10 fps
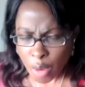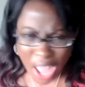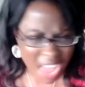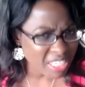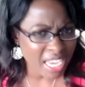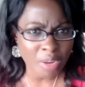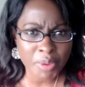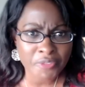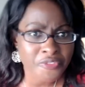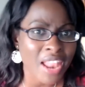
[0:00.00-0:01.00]
We have to kind of
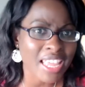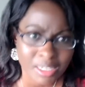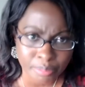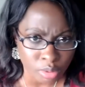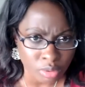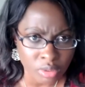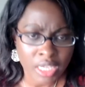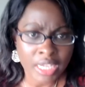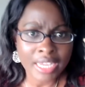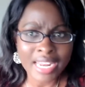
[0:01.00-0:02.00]
be flexible
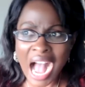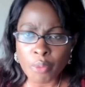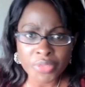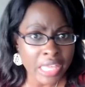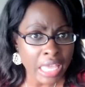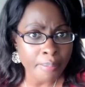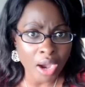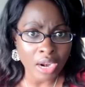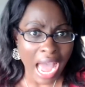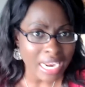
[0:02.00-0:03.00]
in how we think
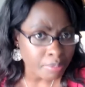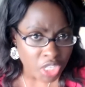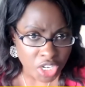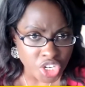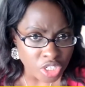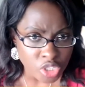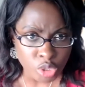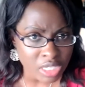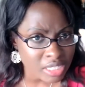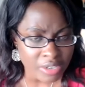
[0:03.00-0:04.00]
about adaptation to
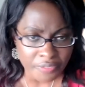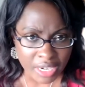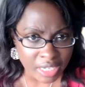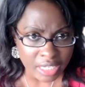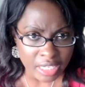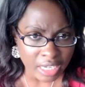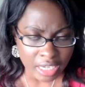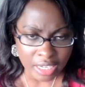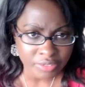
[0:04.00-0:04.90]
these different uh,